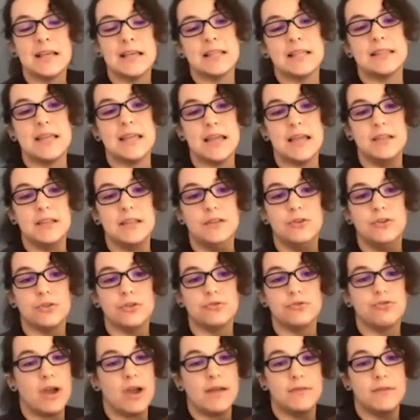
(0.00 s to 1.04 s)
that you're
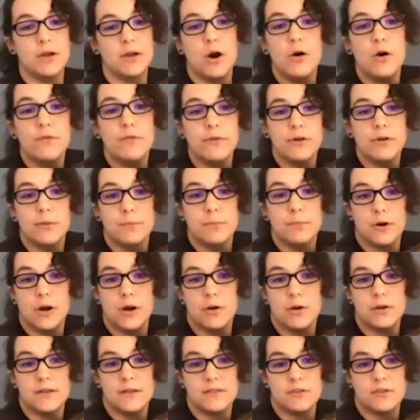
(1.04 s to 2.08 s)
driving over a
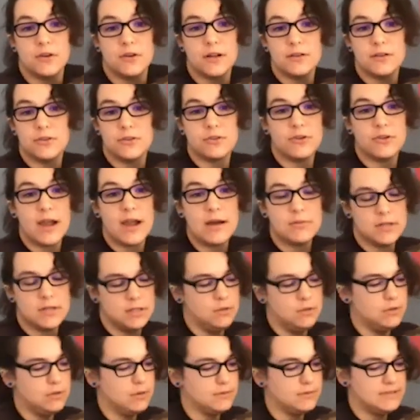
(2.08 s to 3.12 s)
burrow because they're underground and
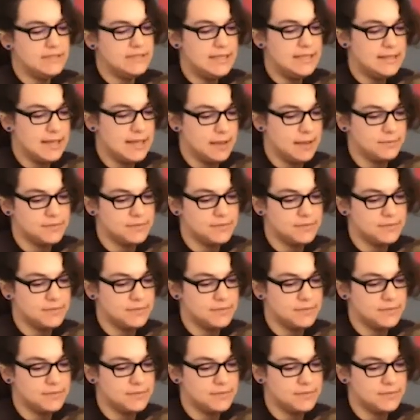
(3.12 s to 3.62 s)
you don't see them.